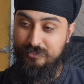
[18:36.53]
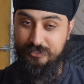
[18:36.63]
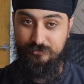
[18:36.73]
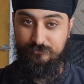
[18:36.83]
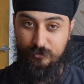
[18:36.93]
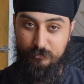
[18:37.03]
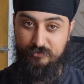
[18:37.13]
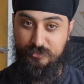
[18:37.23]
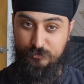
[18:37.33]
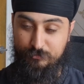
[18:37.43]
in the form
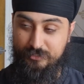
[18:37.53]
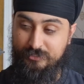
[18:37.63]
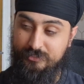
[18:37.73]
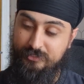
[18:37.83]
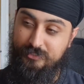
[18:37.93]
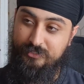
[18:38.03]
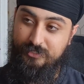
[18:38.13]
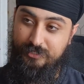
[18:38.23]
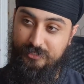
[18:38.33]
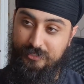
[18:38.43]
of a human.
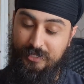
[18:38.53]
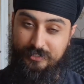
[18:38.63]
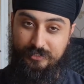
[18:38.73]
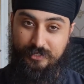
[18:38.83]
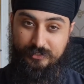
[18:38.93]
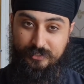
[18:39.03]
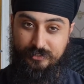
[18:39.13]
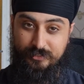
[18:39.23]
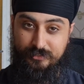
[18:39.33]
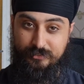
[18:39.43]

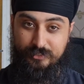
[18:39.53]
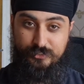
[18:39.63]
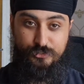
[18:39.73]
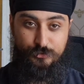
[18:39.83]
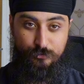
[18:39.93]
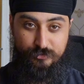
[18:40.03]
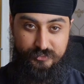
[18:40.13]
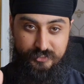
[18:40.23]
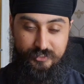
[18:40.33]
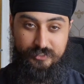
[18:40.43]
And
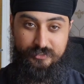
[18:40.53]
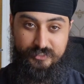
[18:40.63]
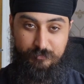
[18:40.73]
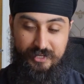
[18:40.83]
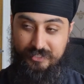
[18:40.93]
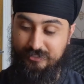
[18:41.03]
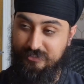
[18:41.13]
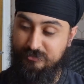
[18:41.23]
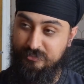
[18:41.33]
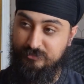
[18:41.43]
endures this play,
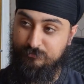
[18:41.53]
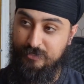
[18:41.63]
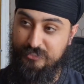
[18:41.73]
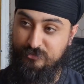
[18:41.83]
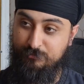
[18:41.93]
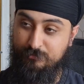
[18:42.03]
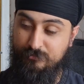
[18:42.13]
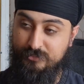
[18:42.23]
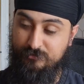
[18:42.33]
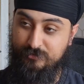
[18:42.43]
this pleasure and
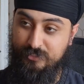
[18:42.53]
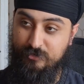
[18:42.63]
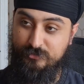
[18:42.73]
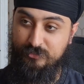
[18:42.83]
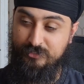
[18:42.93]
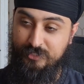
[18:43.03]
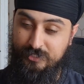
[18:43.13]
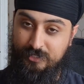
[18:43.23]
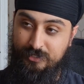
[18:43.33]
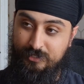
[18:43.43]
suffering that goes on.
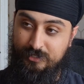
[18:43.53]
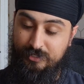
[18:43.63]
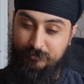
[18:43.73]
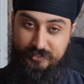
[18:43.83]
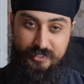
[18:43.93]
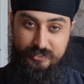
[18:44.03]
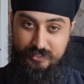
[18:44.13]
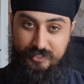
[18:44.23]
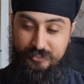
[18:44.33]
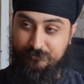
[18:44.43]
But at the end of
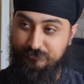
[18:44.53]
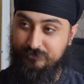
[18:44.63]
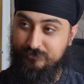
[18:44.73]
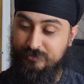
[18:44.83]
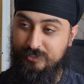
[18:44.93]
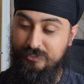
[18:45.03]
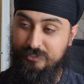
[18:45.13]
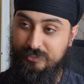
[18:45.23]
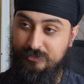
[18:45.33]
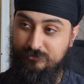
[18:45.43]
the day,
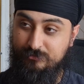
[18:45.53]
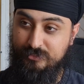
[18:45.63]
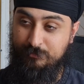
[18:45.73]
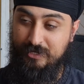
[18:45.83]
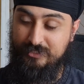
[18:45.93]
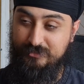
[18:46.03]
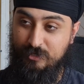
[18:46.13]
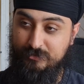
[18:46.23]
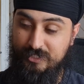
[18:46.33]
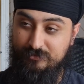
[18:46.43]
when play
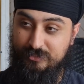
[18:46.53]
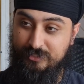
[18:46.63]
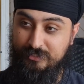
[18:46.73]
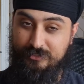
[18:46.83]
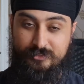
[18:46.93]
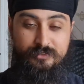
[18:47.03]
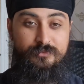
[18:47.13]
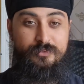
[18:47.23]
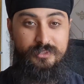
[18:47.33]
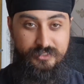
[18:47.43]
stops and everything,
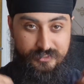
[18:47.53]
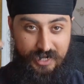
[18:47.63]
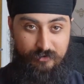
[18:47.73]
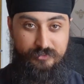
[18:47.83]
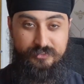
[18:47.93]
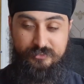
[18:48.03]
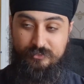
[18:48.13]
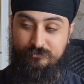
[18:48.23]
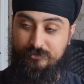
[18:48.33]
and these characters